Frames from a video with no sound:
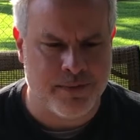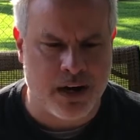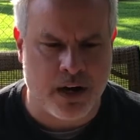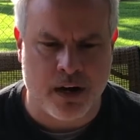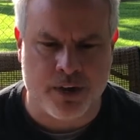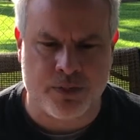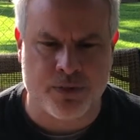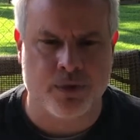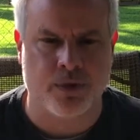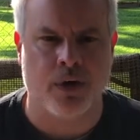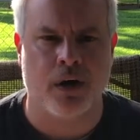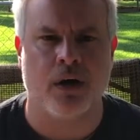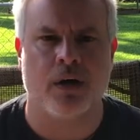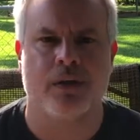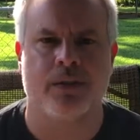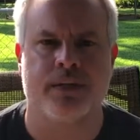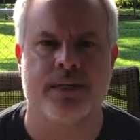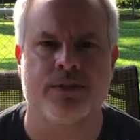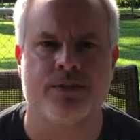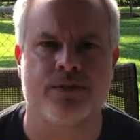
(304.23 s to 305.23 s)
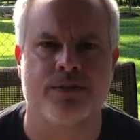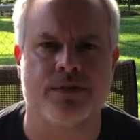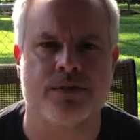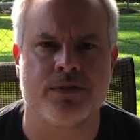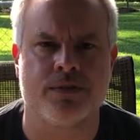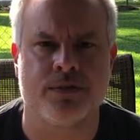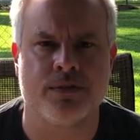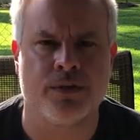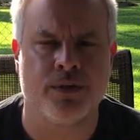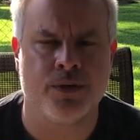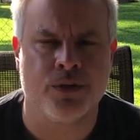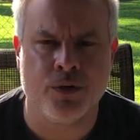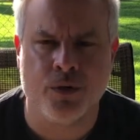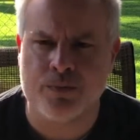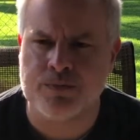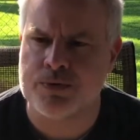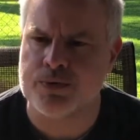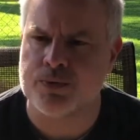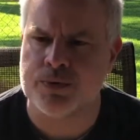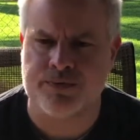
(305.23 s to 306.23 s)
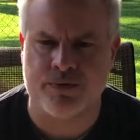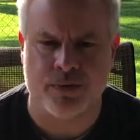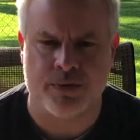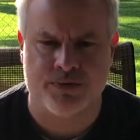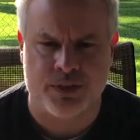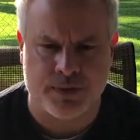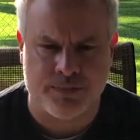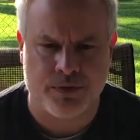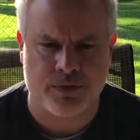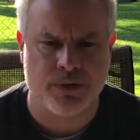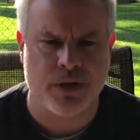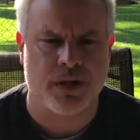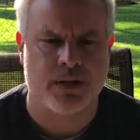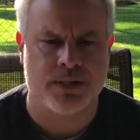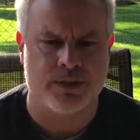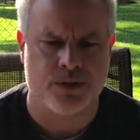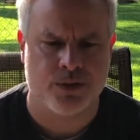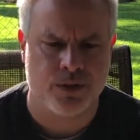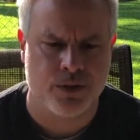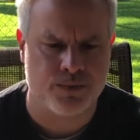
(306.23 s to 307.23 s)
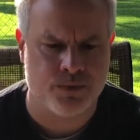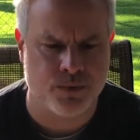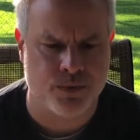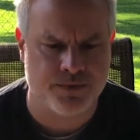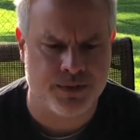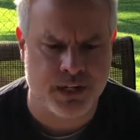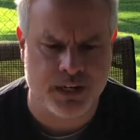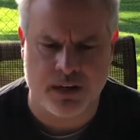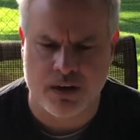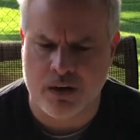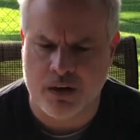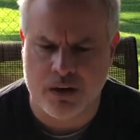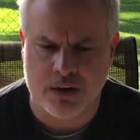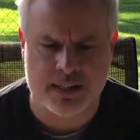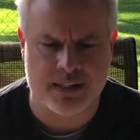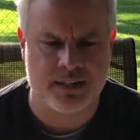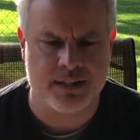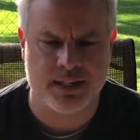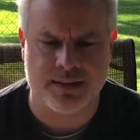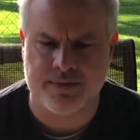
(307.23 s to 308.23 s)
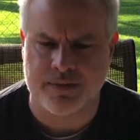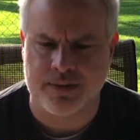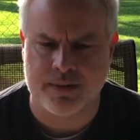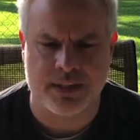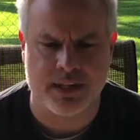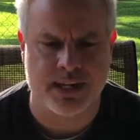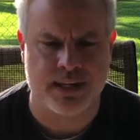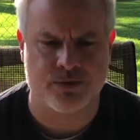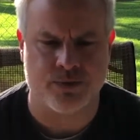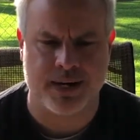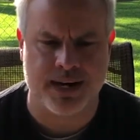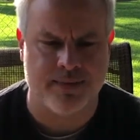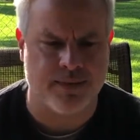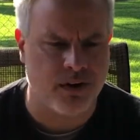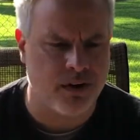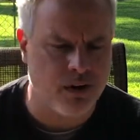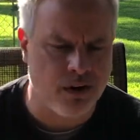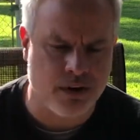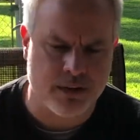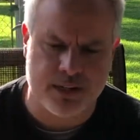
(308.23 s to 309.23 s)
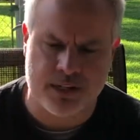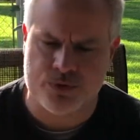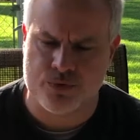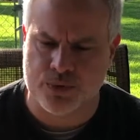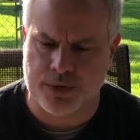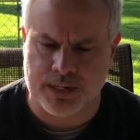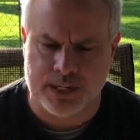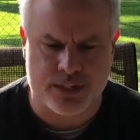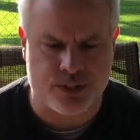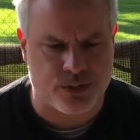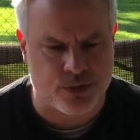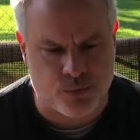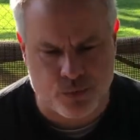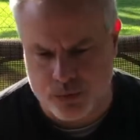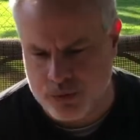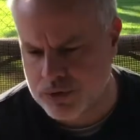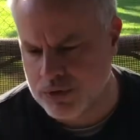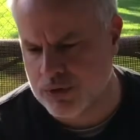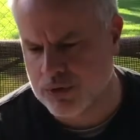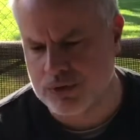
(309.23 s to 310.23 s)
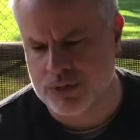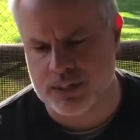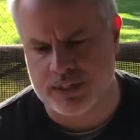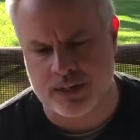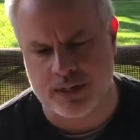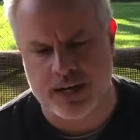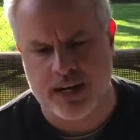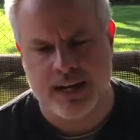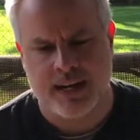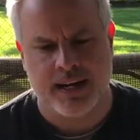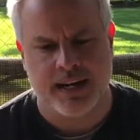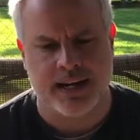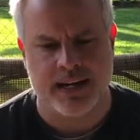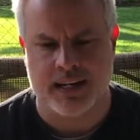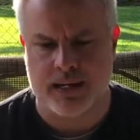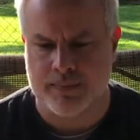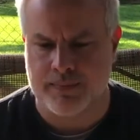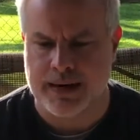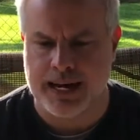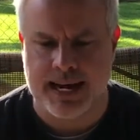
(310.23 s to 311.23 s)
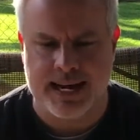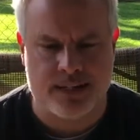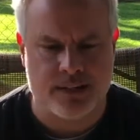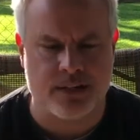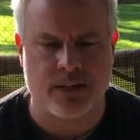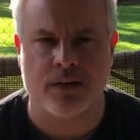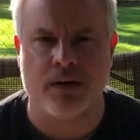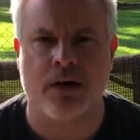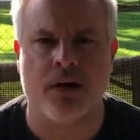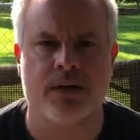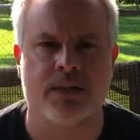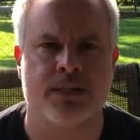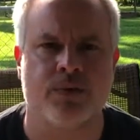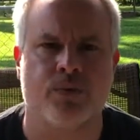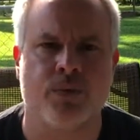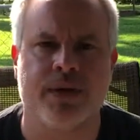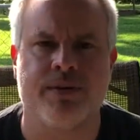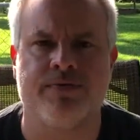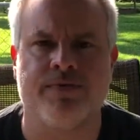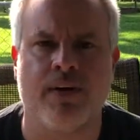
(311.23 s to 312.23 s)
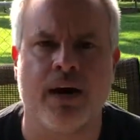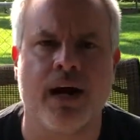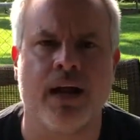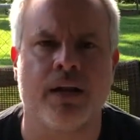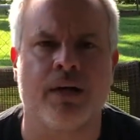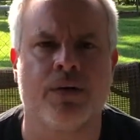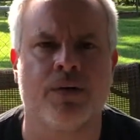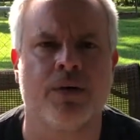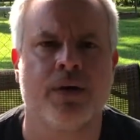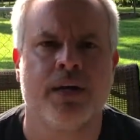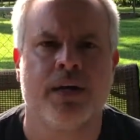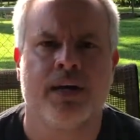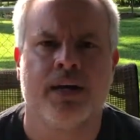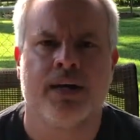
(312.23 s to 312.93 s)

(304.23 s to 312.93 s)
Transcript: gone through all these hoops, we've jumped through all these hoops, we've done all these different things, we have all these religious rules and commands and laws that we follow,